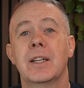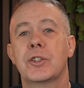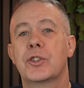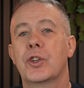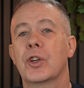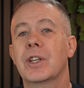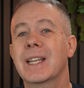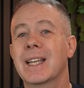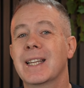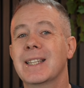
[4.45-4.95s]

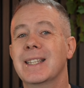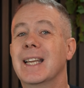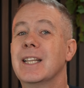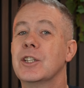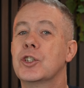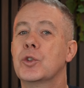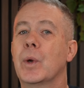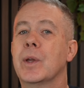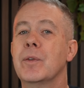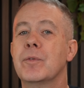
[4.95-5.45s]
turning it
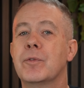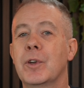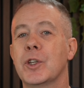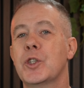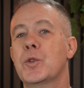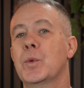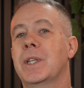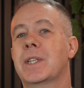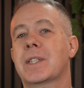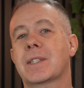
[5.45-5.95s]
into a
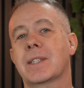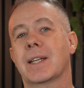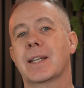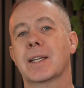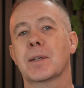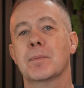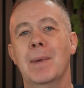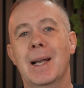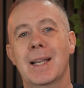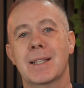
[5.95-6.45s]
visually
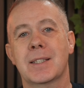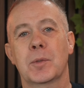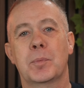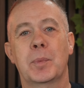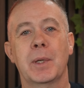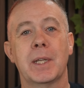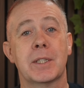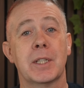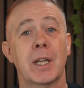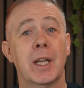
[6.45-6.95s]
stunning
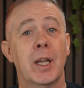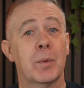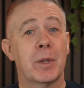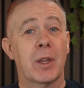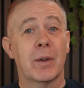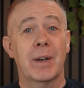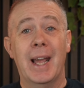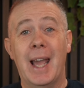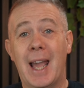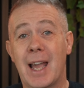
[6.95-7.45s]
masterpiece
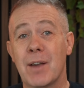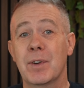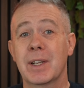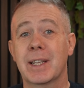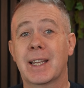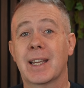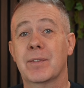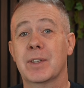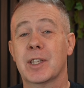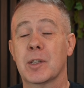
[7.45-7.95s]
without ever
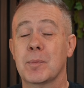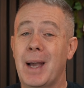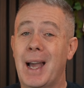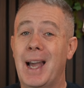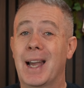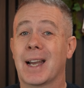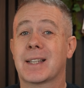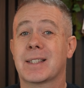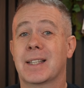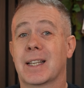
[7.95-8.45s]
giving them
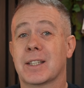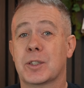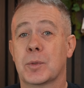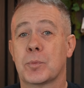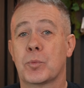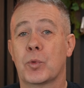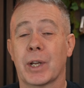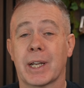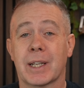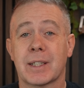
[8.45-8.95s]
access to
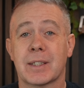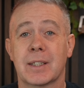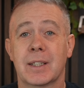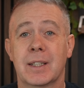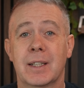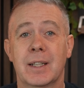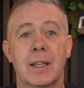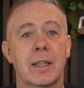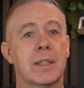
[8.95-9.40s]
Bricks.